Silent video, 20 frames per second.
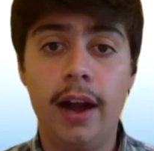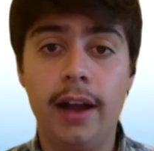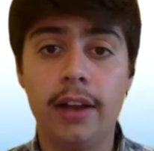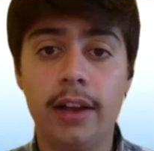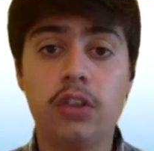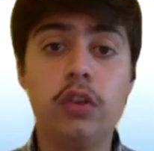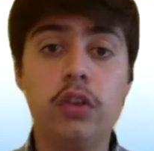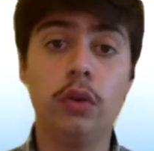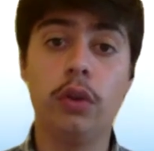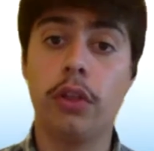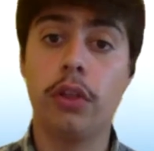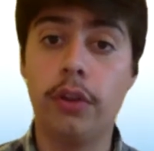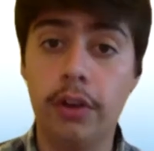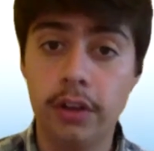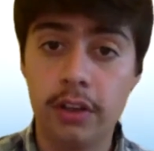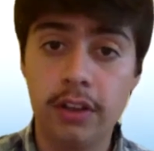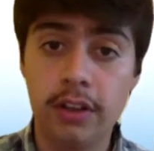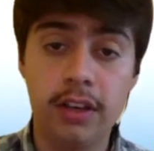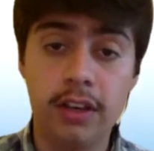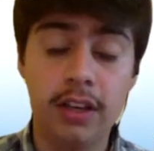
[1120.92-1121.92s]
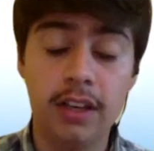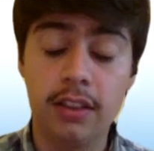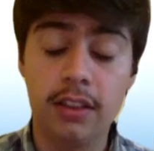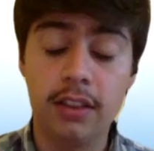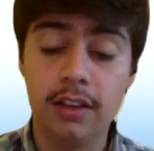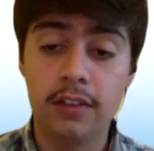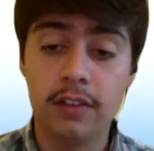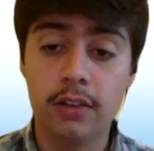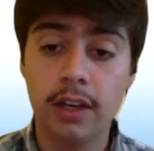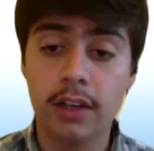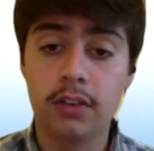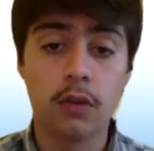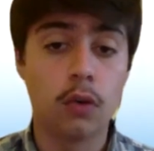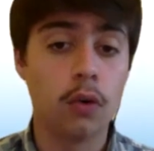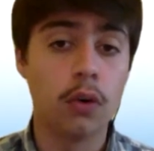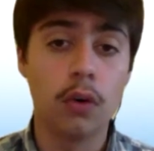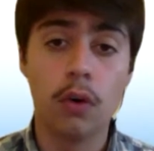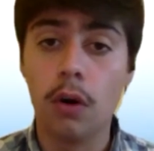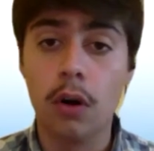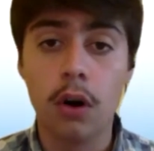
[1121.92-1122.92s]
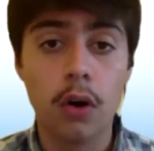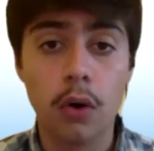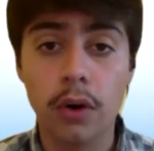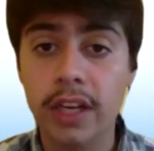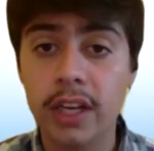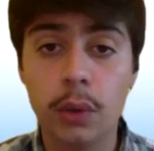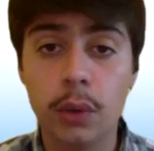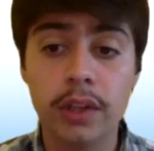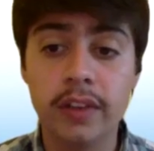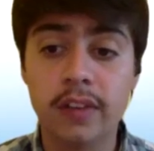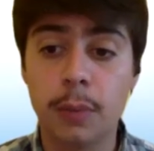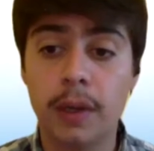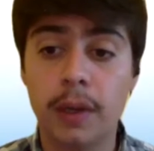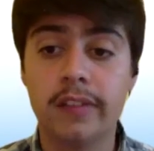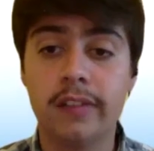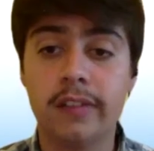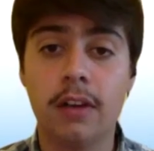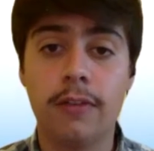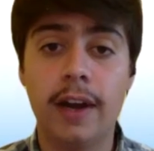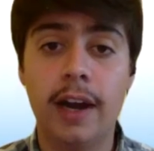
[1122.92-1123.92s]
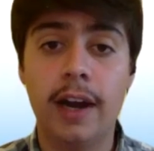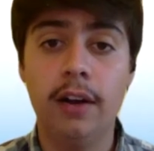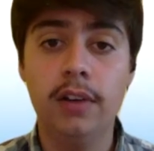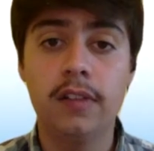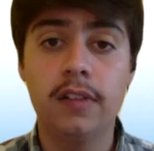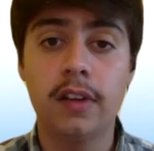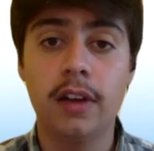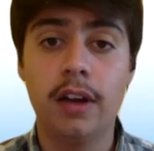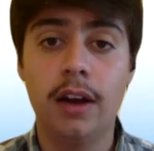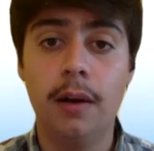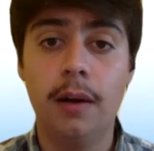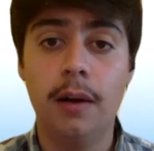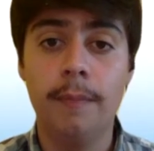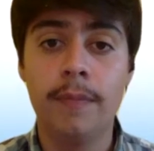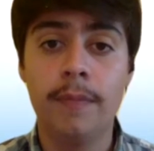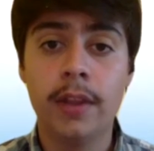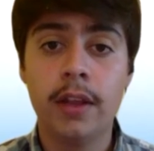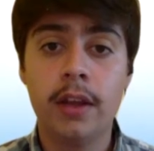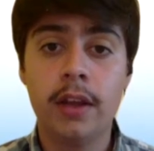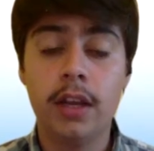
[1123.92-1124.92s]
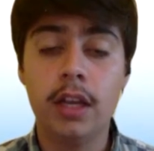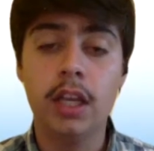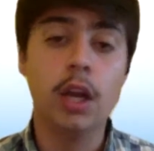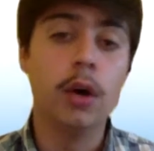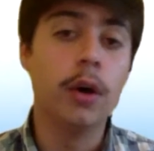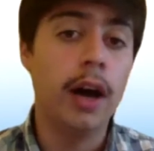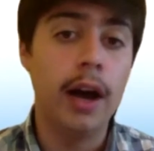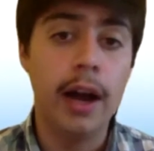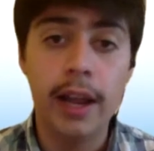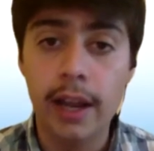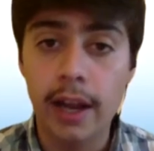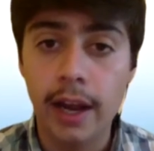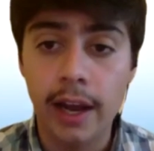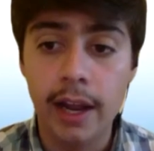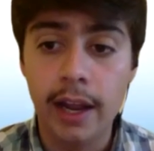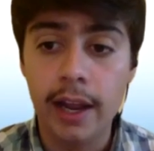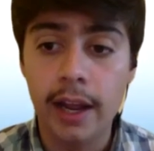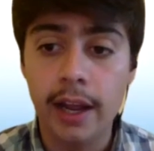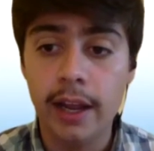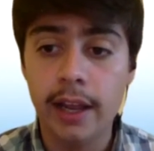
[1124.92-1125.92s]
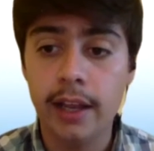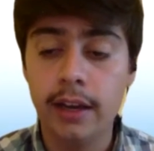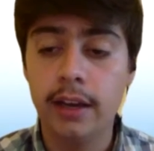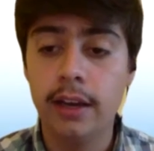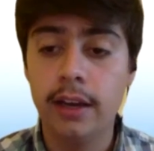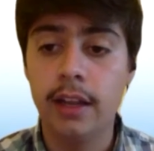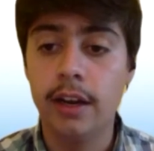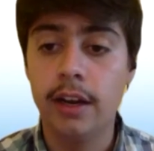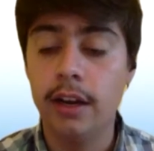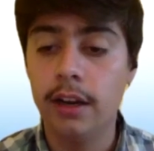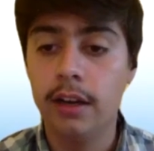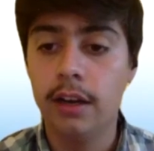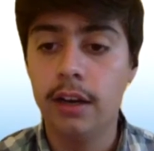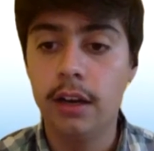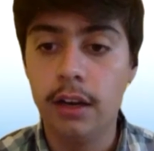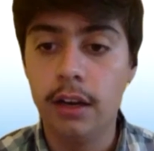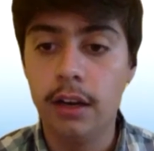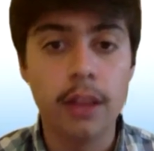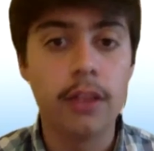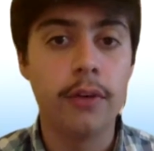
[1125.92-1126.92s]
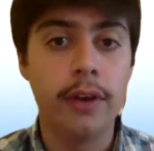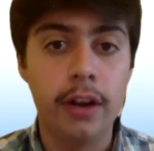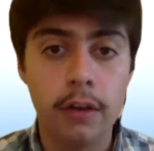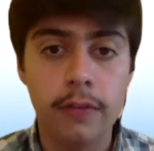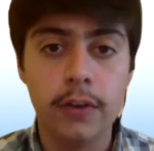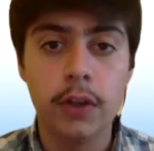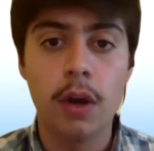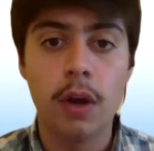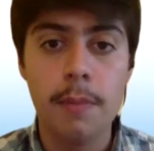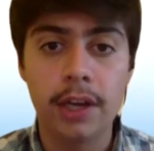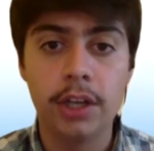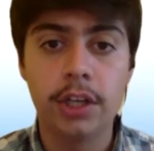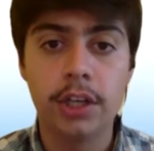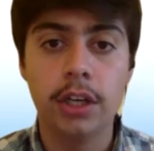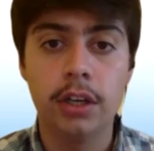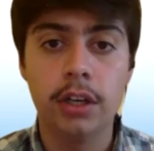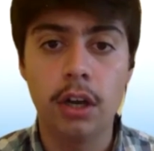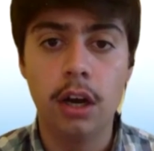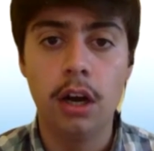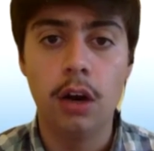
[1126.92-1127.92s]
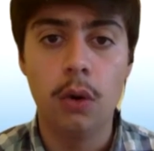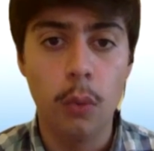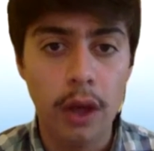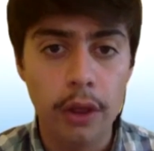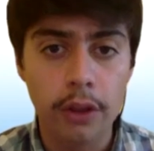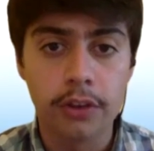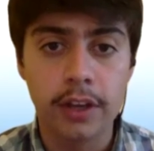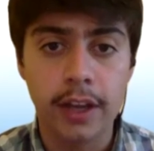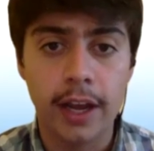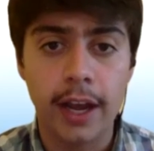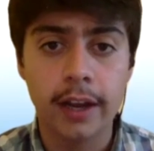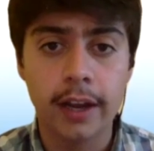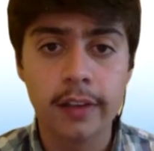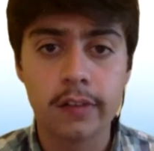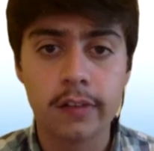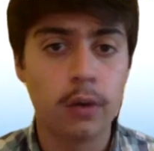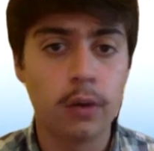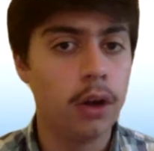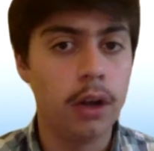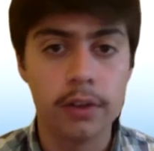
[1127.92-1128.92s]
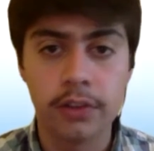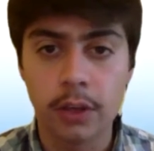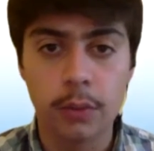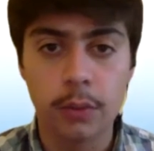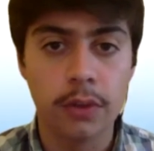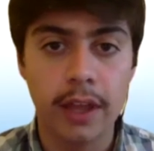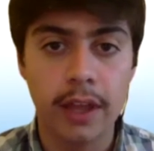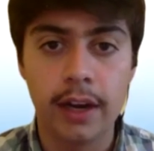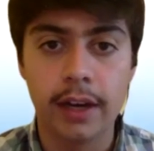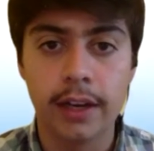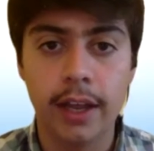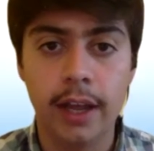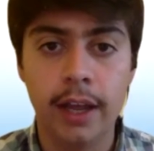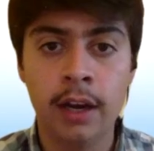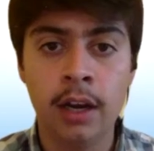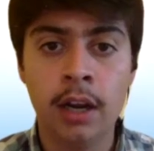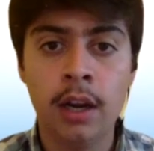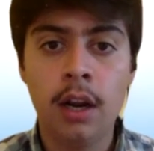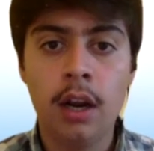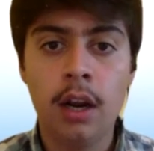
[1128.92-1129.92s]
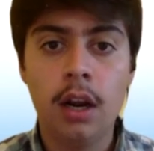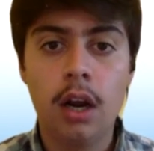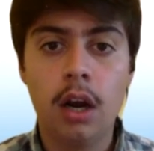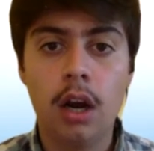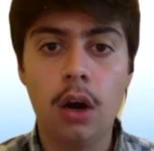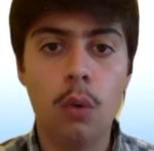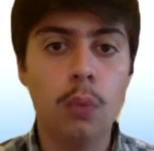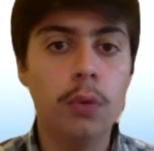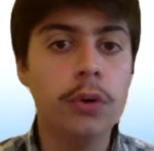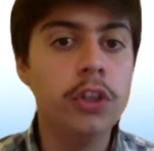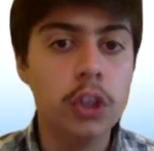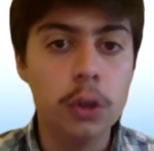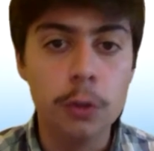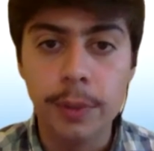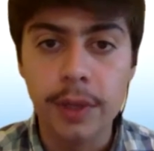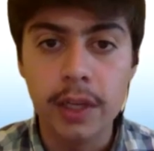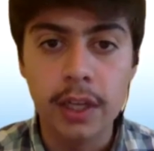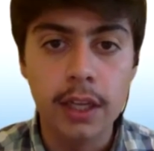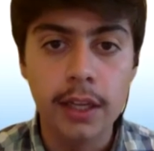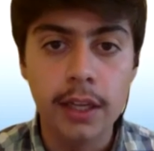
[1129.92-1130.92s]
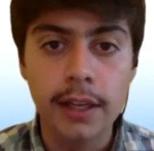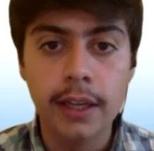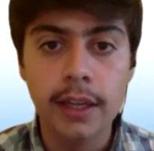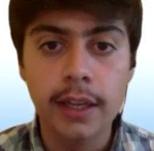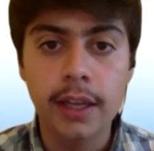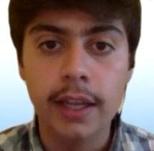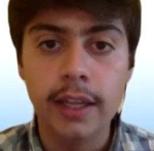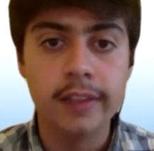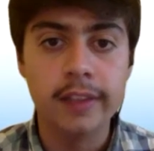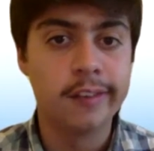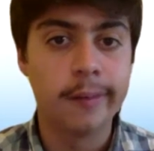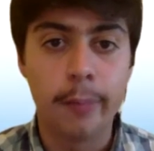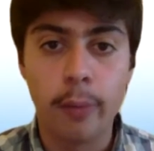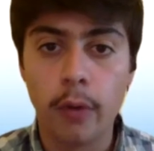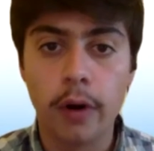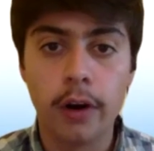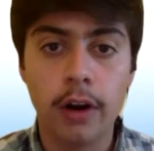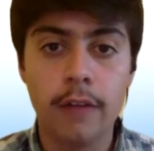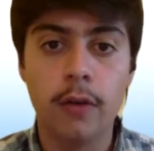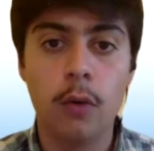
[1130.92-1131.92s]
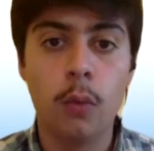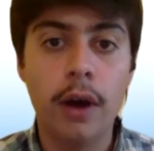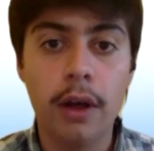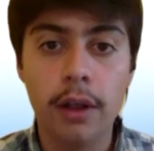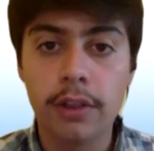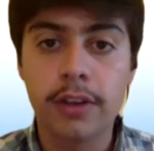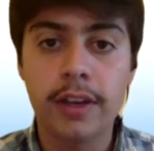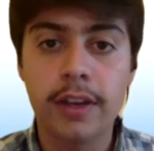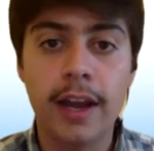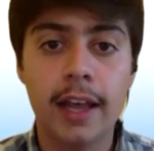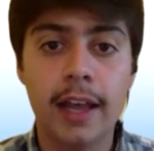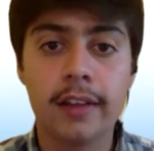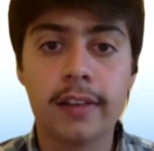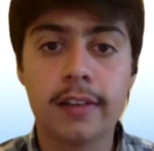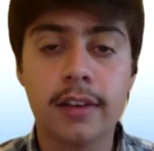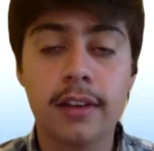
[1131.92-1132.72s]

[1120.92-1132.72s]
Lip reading: to the 13th district, or equally spread stuff out. I in another interview I mentioned a wealth tax, so I'll stick with that again. Would you be in support of a wealth tax?